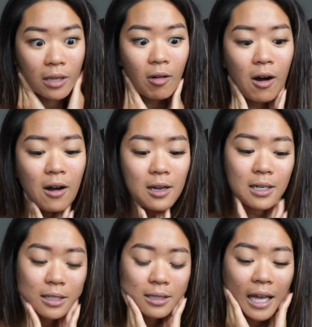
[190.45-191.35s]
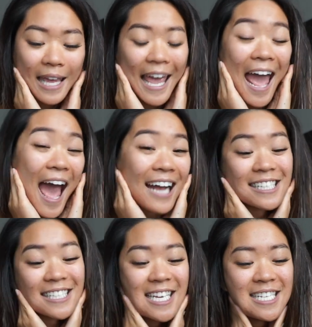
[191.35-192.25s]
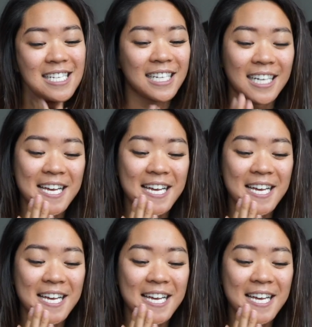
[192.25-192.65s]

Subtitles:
long, like accent.